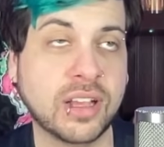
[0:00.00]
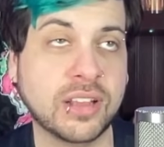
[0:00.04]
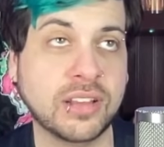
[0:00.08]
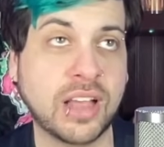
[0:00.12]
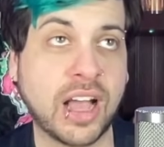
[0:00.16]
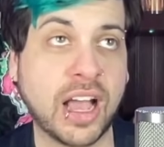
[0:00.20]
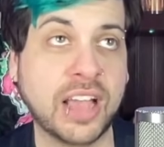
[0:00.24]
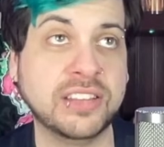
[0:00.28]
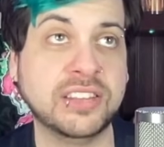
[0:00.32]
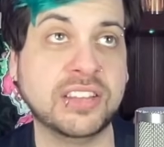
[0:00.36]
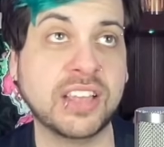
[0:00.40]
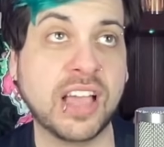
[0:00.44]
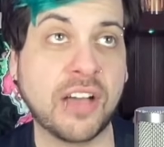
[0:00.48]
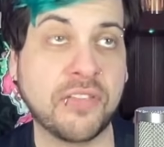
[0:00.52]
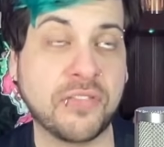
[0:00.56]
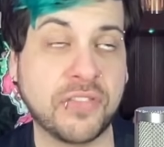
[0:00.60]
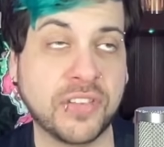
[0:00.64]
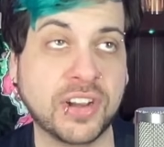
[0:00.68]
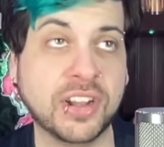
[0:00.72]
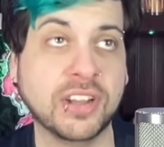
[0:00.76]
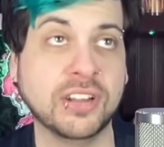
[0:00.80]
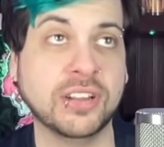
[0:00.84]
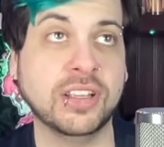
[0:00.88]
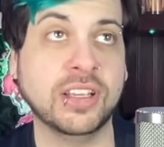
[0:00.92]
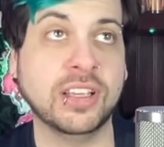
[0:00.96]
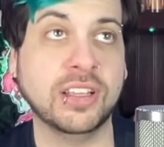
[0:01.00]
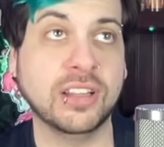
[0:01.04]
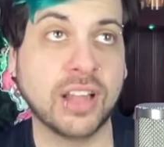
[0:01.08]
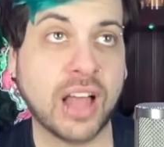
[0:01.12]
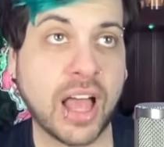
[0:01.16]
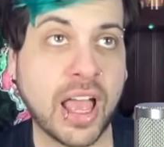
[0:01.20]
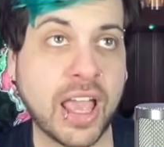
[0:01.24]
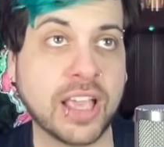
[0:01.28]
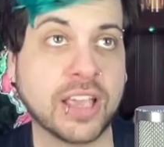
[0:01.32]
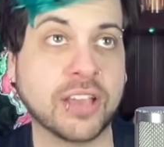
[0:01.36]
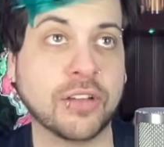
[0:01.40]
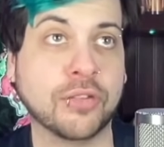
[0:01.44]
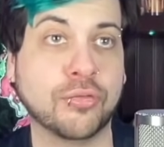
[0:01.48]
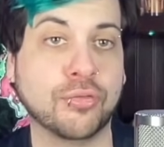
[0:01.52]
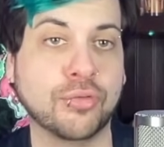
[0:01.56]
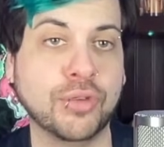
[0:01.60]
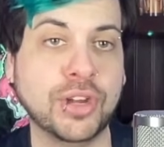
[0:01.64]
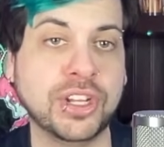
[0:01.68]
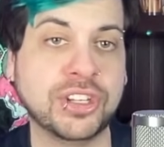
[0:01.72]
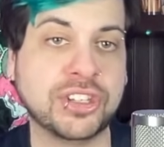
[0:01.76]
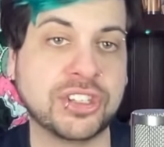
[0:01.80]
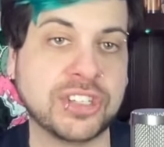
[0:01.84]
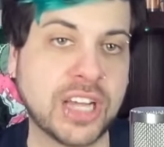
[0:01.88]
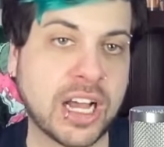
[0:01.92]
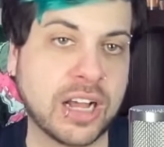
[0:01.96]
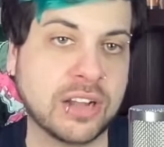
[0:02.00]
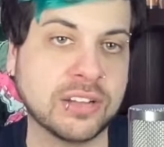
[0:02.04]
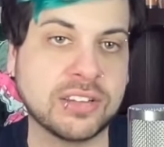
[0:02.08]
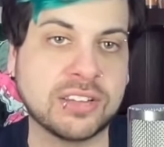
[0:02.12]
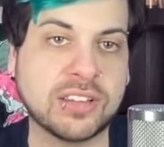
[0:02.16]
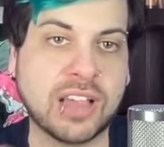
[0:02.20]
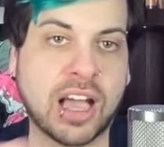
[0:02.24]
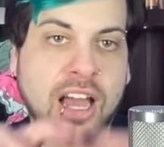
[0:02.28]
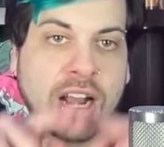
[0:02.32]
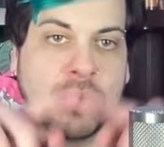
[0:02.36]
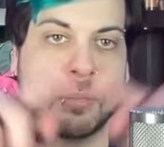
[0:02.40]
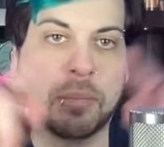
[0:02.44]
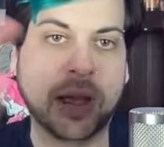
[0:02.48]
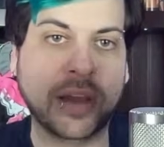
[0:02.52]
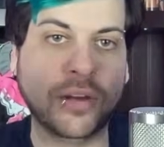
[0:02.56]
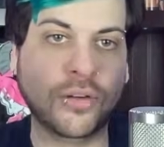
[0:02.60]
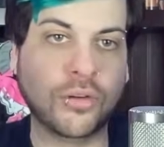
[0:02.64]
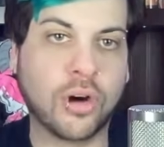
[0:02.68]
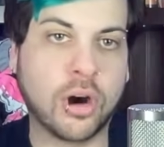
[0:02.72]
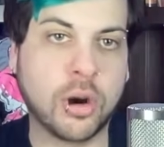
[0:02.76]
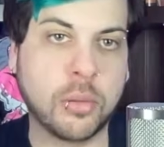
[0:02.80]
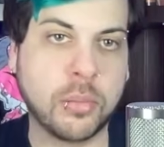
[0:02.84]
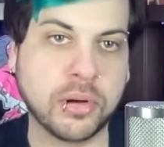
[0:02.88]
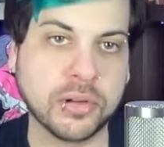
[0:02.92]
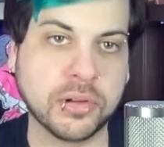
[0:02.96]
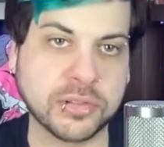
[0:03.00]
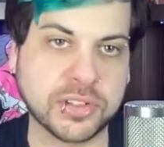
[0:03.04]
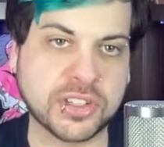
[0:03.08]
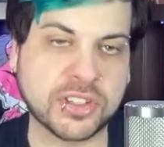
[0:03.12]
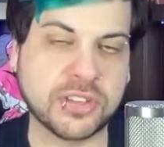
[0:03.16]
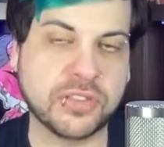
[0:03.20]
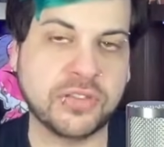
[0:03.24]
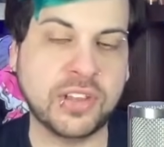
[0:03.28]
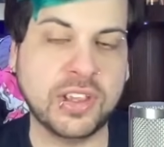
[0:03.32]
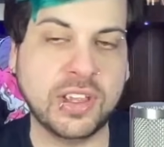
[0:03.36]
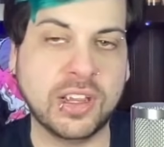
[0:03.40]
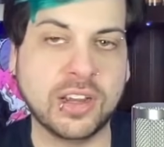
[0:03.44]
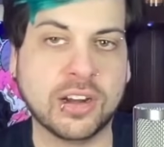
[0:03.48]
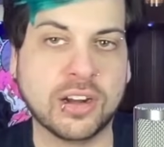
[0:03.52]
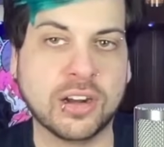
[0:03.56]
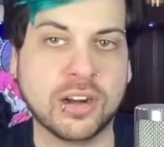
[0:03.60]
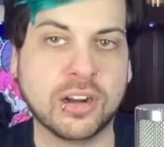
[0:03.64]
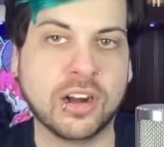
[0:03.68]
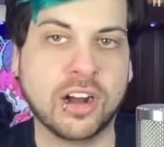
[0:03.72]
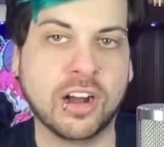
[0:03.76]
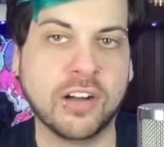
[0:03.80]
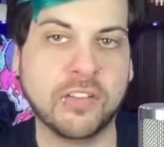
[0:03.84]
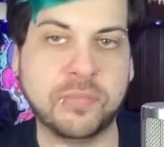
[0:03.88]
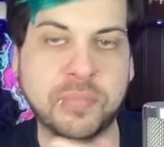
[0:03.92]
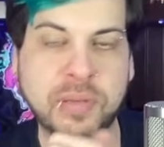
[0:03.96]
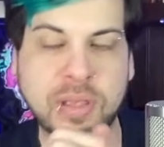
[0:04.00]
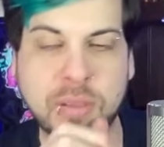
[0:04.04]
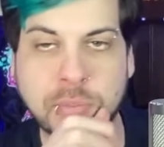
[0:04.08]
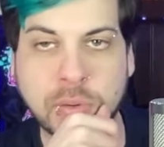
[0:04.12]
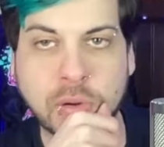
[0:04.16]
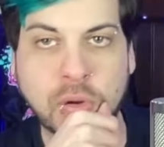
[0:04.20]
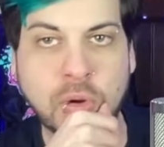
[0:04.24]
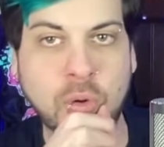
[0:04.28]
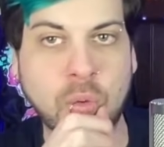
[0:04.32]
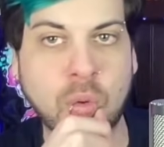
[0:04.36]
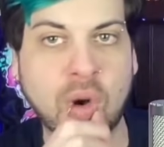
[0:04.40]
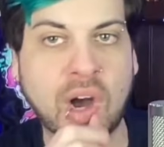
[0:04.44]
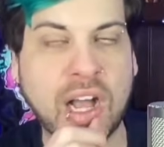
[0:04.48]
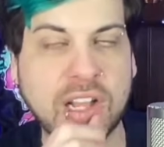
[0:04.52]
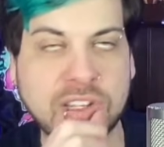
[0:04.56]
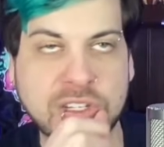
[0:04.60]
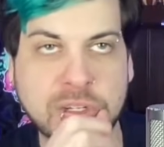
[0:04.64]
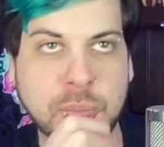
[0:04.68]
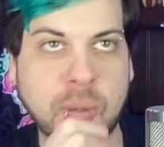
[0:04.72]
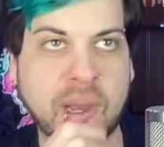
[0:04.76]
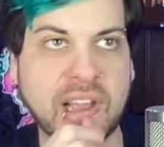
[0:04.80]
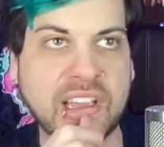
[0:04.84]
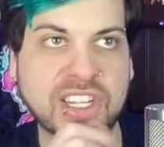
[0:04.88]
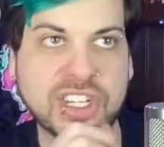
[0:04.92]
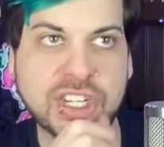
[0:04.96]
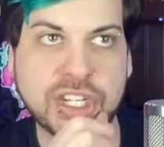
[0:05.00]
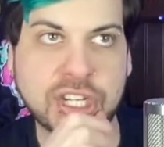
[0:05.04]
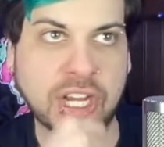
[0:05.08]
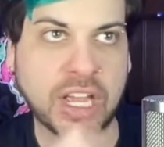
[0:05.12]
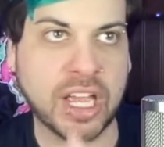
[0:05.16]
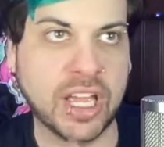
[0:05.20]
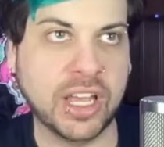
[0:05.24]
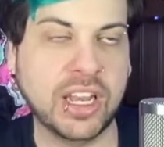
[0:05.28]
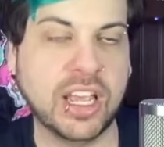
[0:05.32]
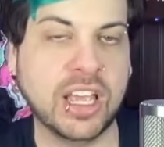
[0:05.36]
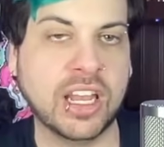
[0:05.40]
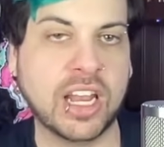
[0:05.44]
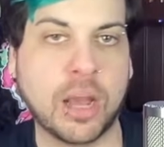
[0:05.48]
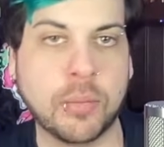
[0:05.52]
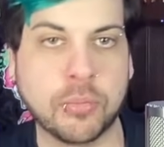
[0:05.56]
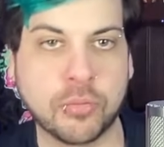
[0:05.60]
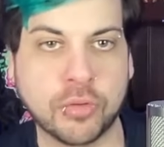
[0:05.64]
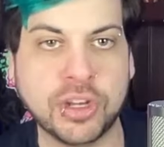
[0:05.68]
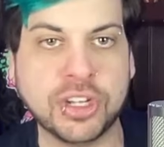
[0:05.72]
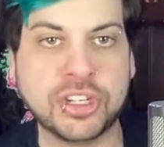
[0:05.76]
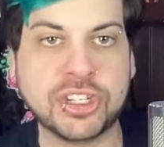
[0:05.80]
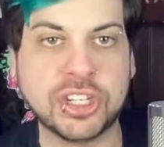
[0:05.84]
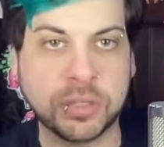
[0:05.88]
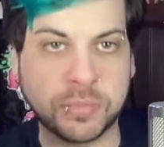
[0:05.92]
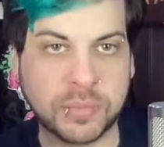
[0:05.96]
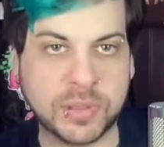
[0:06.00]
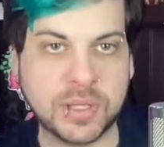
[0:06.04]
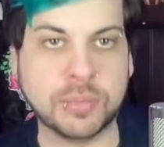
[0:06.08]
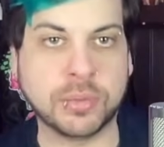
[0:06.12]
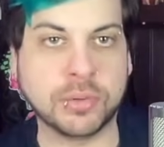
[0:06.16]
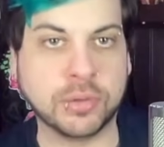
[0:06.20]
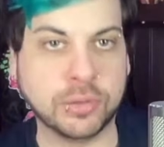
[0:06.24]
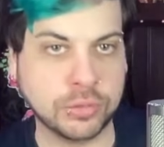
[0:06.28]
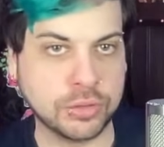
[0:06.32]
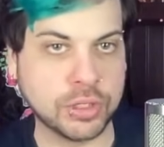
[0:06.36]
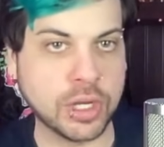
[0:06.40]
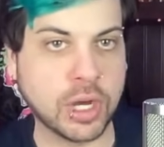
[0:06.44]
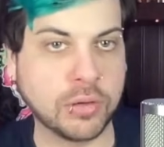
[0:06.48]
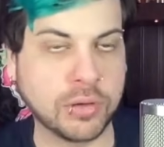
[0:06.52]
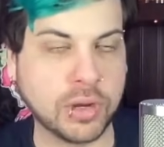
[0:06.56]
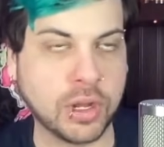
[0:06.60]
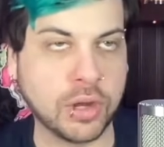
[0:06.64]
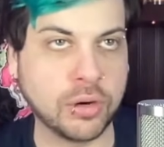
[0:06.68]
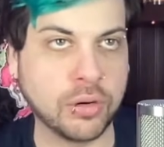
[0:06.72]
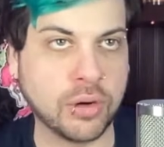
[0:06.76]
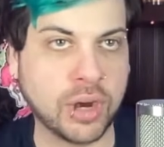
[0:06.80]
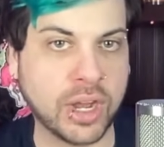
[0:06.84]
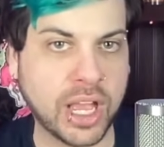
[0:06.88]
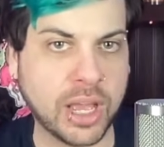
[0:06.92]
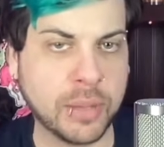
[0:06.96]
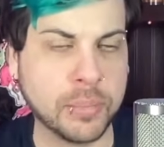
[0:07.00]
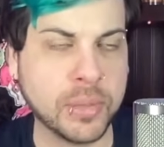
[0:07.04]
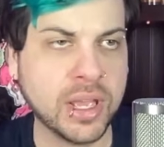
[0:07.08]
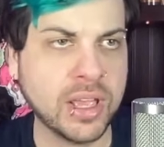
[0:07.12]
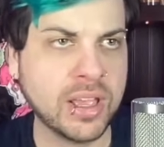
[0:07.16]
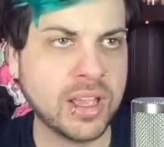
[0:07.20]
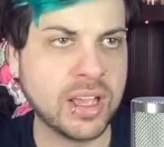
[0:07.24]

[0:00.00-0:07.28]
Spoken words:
I definitely like reached outside of my normal sphere of people who watch my shit, and I'm reaching people who don't know who I am.